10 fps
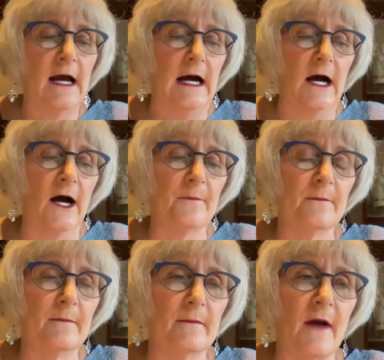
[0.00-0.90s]

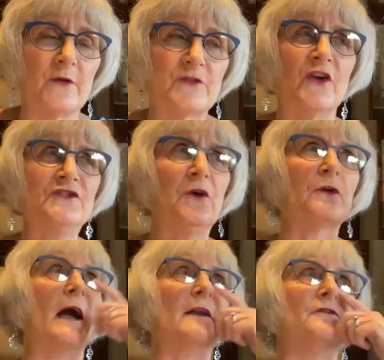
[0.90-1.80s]
Um, I was also
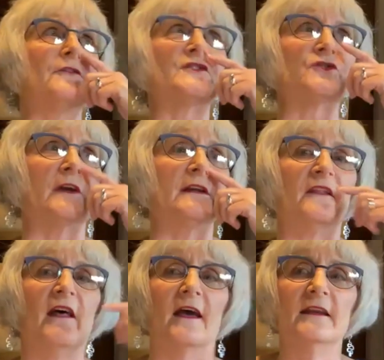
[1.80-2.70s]
kind of frustrated
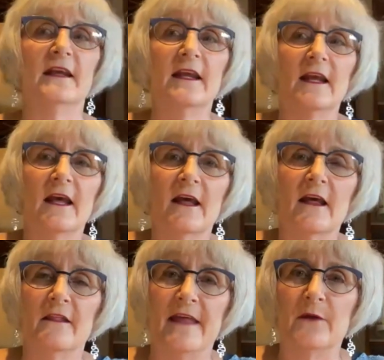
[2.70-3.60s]
that
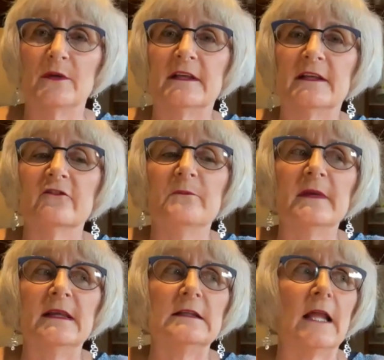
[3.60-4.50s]
they would give
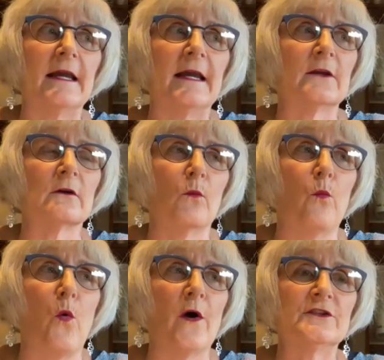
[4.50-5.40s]
me like
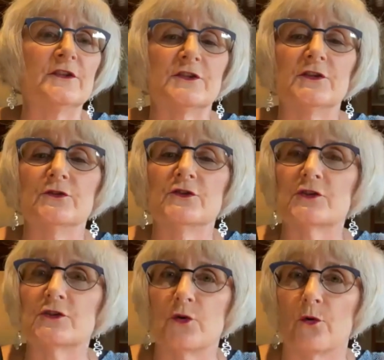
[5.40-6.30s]
one to two
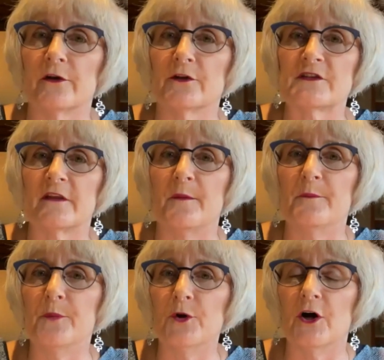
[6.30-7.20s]
tutorials in the
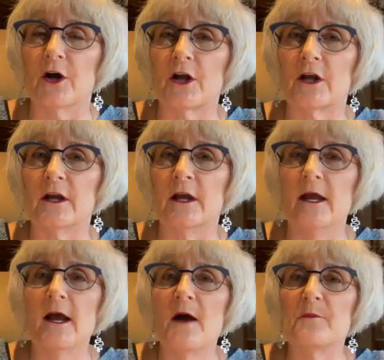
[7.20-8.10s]
book,
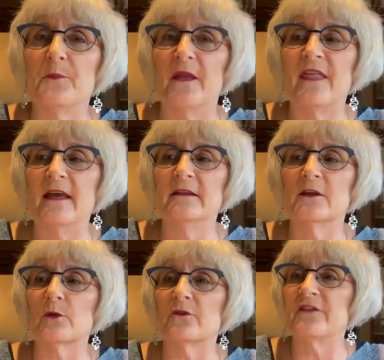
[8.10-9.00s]
but then there
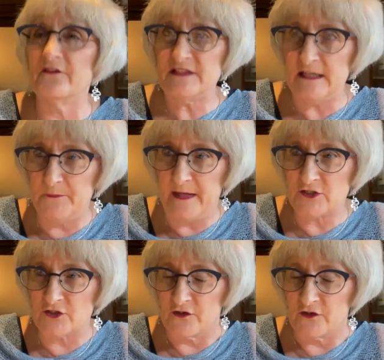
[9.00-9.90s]
were 15
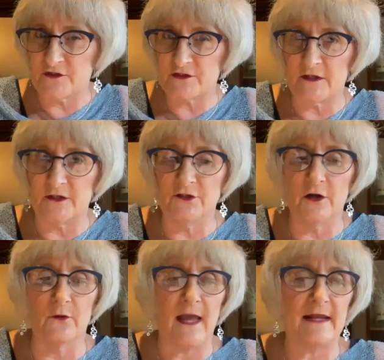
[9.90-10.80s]
pictures, you
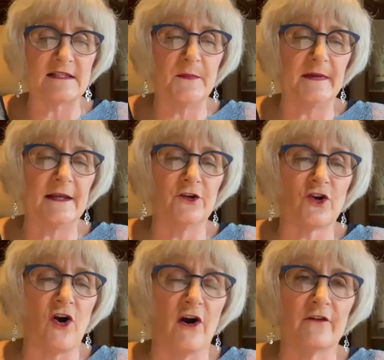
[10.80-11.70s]
know. And as a beginner
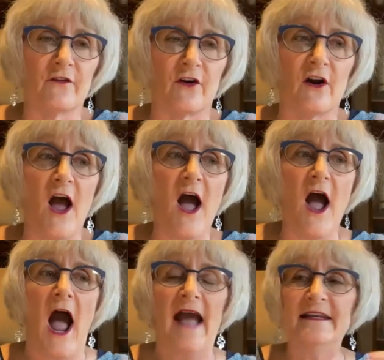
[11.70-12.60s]
carver,
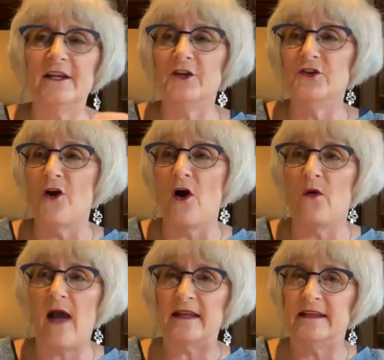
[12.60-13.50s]
I didn't know
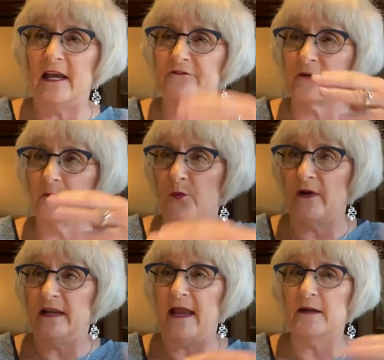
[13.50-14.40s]
how to get from
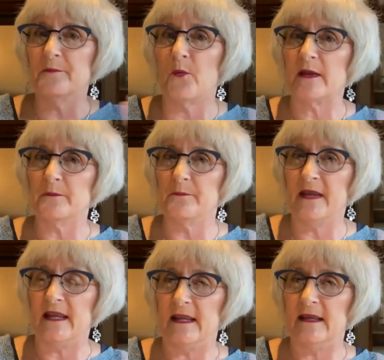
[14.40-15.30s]
point A to point
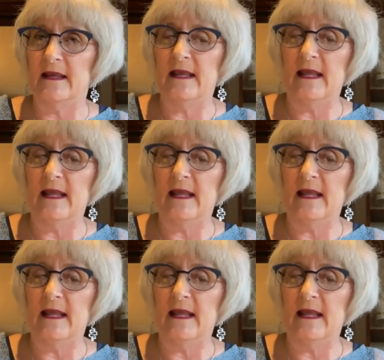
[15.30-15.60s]
B.